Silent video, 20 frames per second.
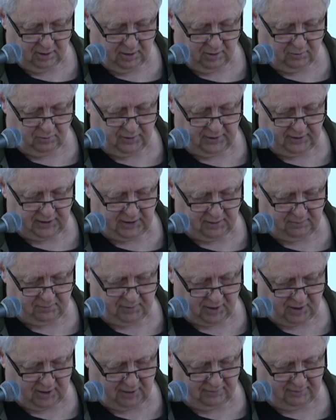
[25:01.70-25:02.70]
we get
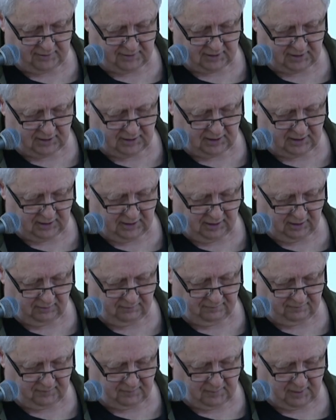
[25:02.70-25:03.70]
by with a little
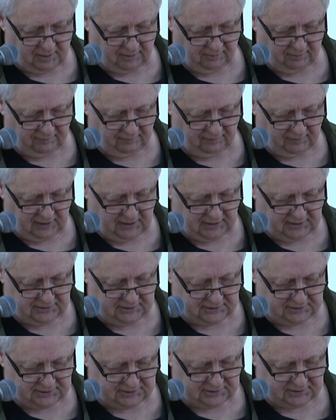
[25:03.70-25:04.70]
help from our
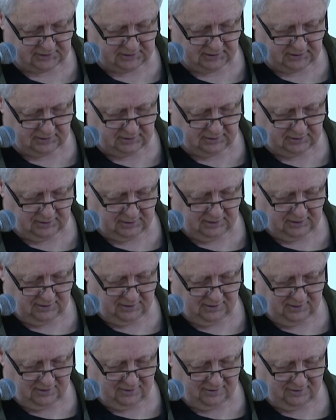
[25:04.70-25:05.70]
friends.
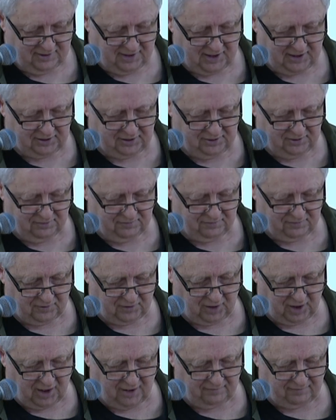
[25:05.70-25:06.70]
Thank you
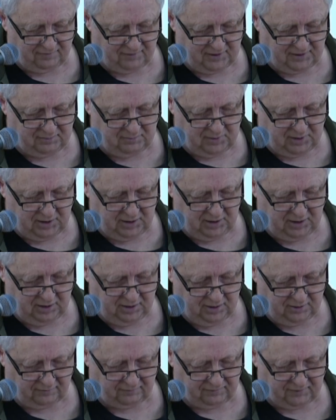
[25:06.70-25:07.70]
for offering me
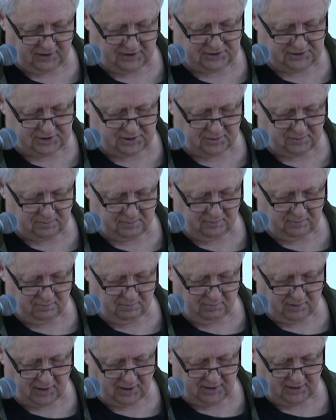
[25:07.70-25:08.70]
your friendship
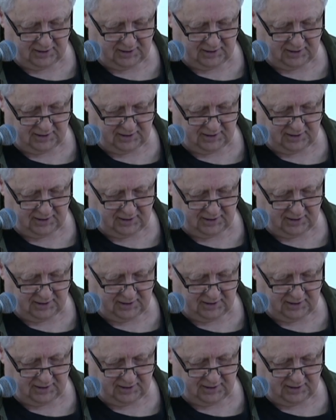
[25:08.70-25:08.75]
by